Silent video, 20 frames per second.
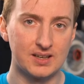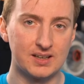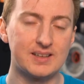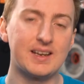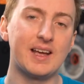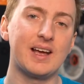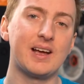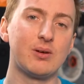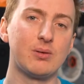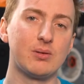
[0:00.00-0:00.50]

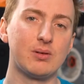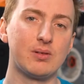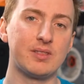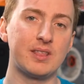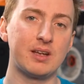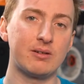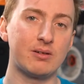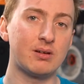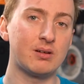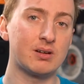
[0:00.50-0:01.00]
Now,
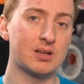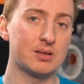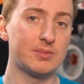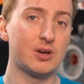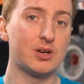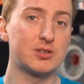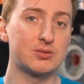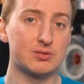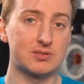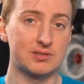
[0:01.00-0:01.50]
there are
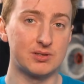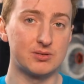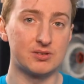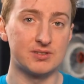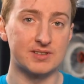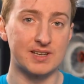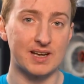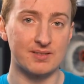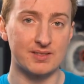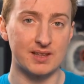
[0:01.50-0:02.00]
commercial
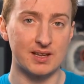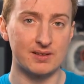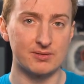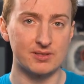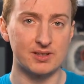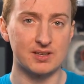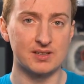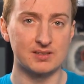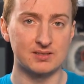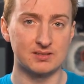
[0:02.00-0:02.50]
solutions out there for
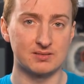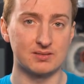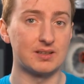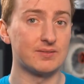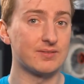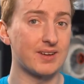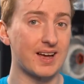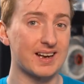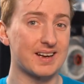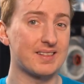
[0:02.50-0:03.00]
this. In
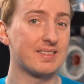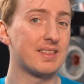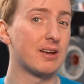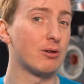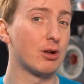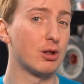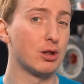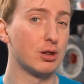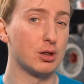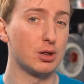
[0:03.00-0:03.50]
fact, there
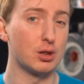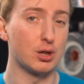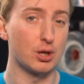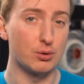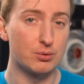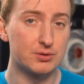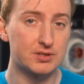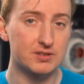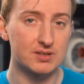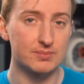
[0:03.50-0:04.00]
are
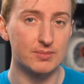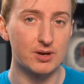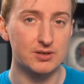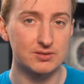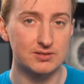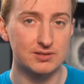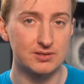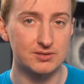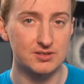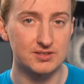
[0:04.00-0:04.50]
loads of commercial
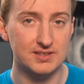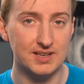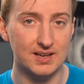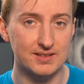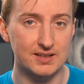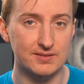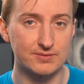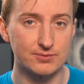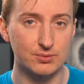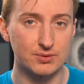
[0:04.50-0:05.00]
solutions out
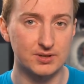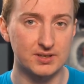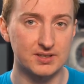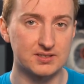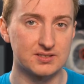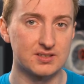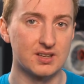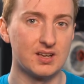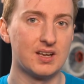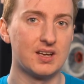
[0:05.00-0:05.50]
there for
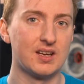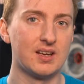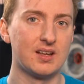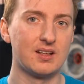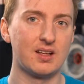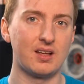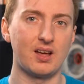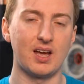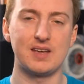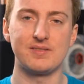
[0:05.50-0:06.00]
this.
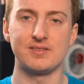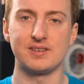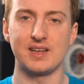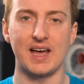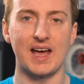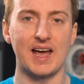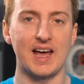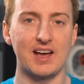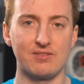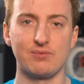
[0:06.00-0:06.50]
I even
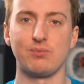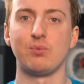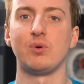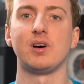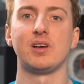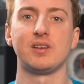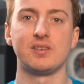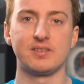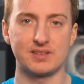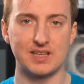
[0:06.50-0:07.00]
have
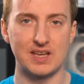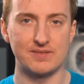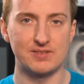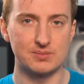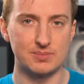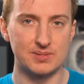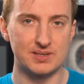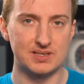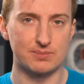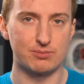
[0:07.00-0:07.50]
one given
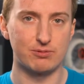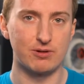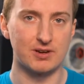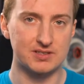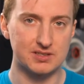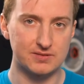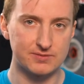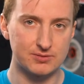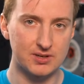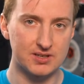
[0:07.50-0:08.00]
to me as a
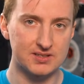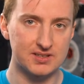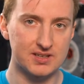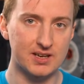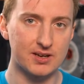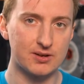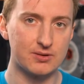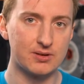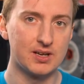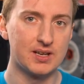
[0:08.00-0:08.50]
present a few years
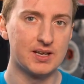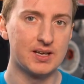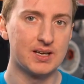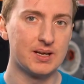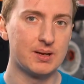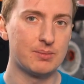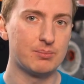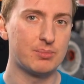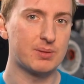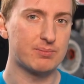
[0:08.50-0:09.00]
ago,
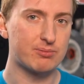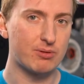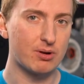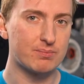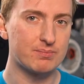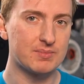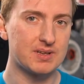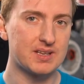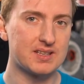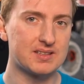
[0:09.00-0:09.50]
but the
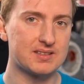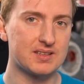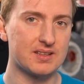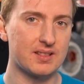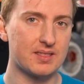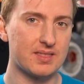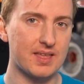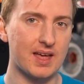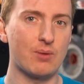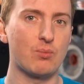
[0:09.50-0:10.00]
problem is
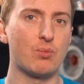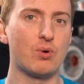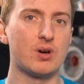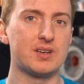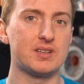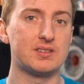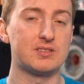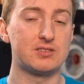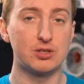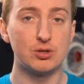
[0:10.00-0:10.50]
that one
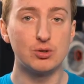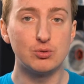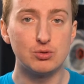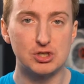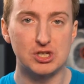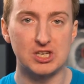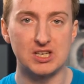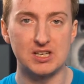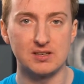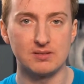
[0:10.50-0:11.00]
is two
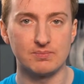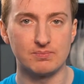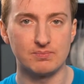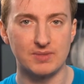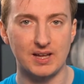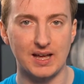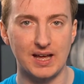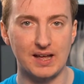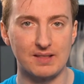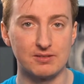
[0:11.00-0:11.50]
G,
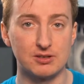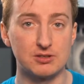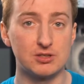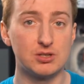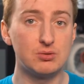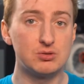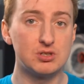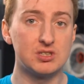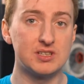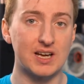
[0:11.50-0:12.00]
and the
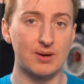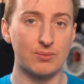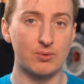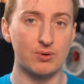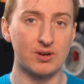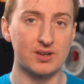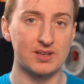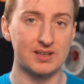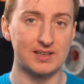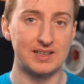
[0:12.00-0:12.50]
two G
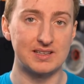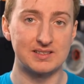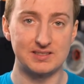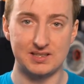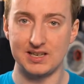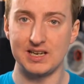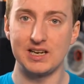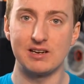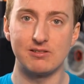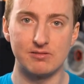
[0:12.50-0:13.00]
network, at least
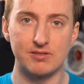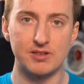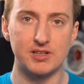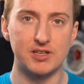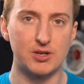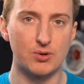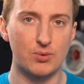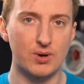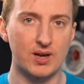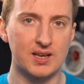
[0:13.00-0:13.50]
here in the
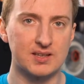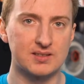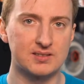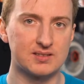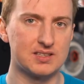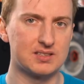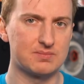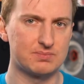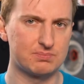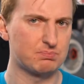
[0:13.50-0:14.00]
U S,
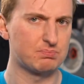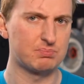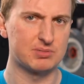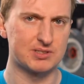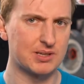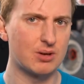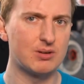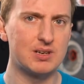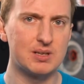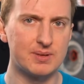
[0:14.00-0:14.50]
is
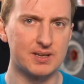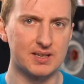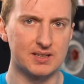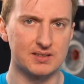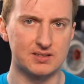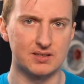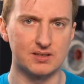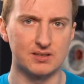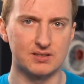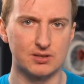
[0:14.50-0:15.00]
slowly being
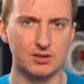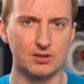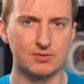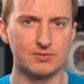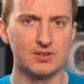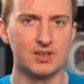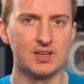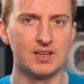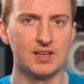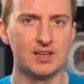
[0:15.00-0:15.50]
turned
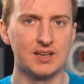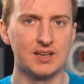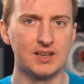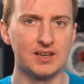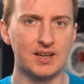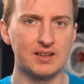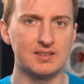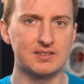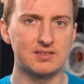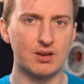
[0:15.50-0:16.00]
off.
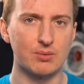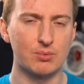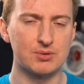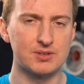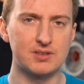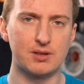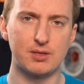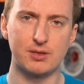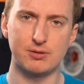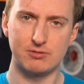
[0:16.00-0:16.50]
And so I
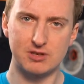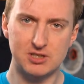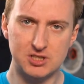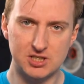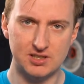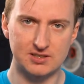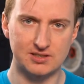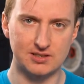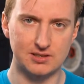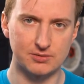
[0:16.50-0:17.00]
wanted a three
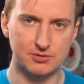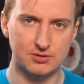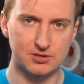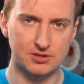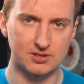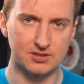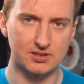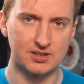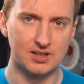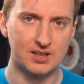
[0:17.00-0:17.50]
G
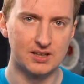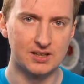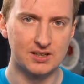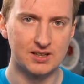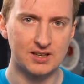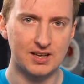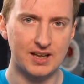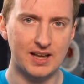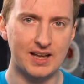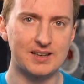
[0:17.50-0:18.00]
solution.
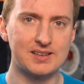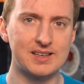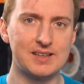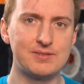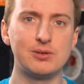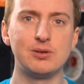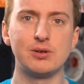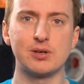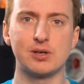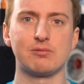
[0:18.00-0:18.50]
And if
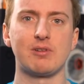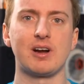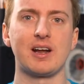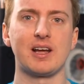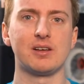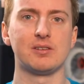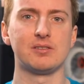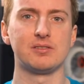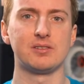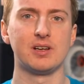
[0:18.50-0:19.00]
you look
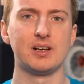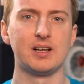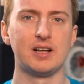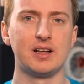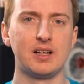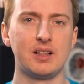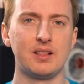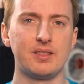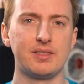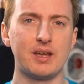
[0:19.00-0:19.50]
around,
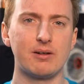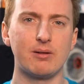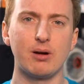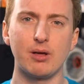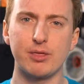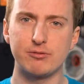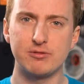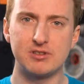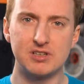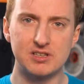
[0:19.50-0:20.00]
there are
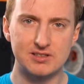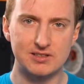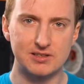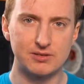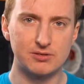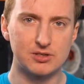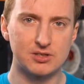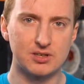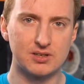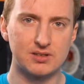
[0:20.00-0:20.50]
three G
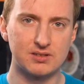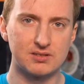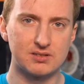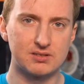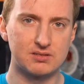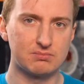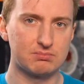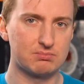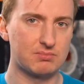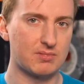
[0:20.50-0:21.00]

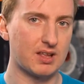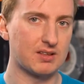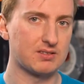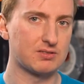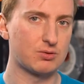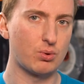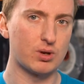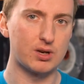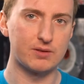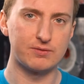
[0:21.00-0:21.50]
solutions. There's
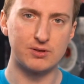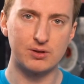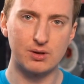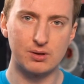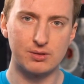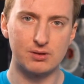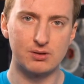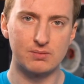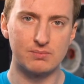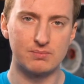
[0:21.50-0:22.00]
quite a few
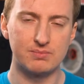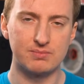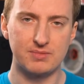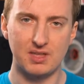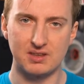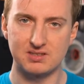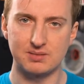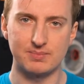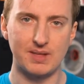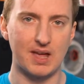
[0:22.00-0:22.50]
of them.
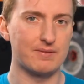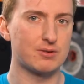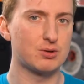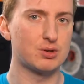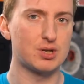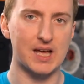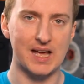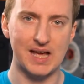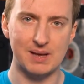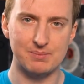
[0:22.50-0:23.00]
There's some that have
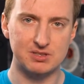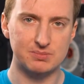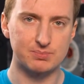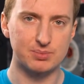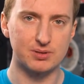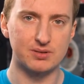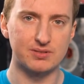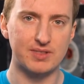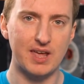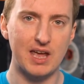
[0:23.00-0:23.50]
good apps,
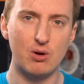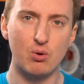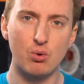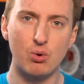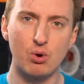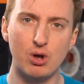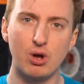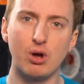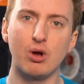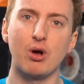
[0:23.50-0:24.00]
but they
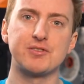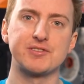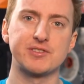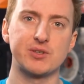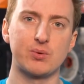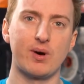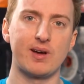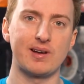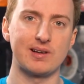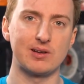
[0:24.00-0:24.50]
all cost
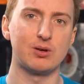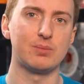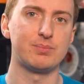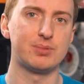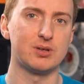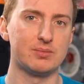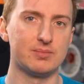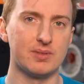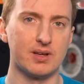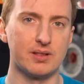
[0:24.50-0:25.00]
quite a lot
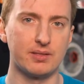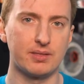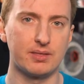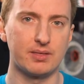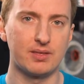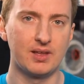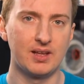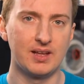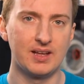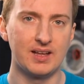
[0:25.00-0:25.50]
per month.
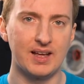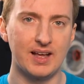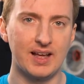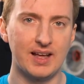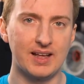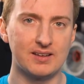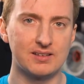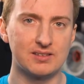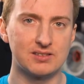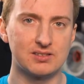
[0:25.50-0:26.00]

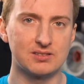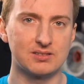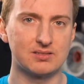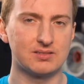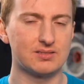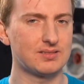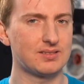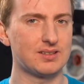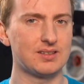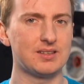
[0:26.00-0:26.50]
And,
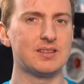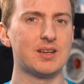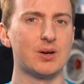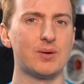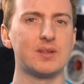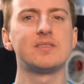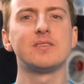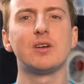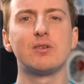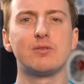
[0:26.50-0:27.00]
you know,
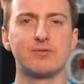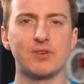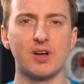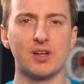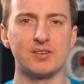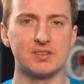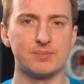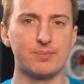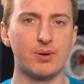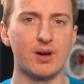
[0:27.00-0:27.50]
it's no
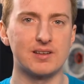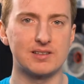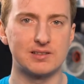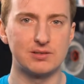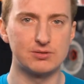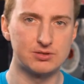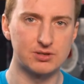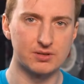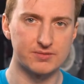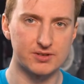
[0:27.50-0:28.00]
fun to buy a
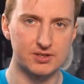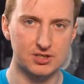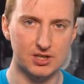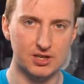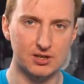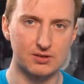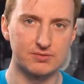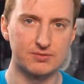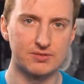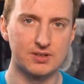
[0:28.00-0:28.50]
solution off the
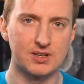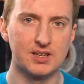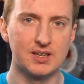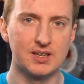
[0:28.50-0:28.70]
shelf.